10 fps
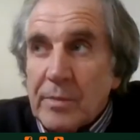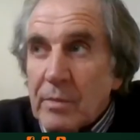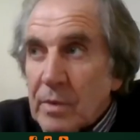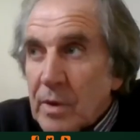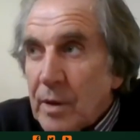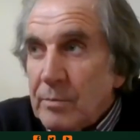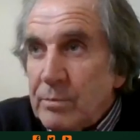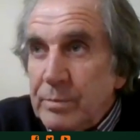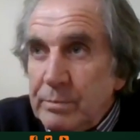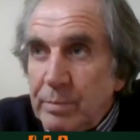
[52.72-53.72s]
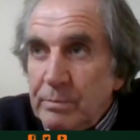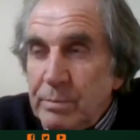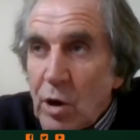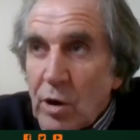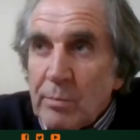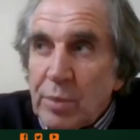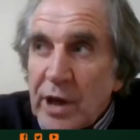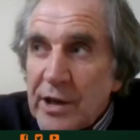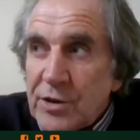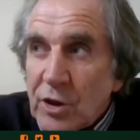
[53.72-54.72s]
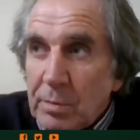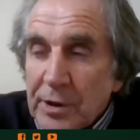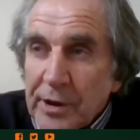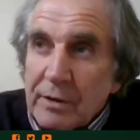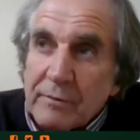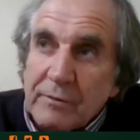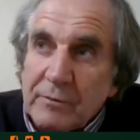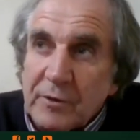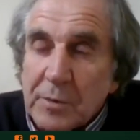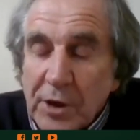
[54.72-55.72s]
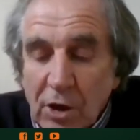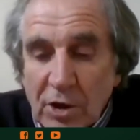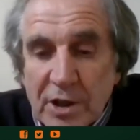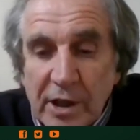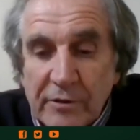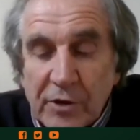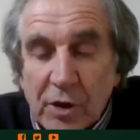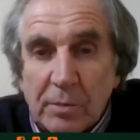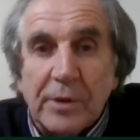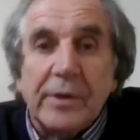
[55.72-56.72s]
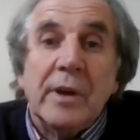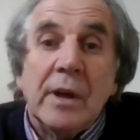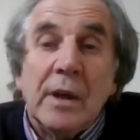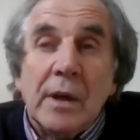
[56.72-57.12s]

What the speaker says: I'm born and bred Dubliner from the north side of Dublin.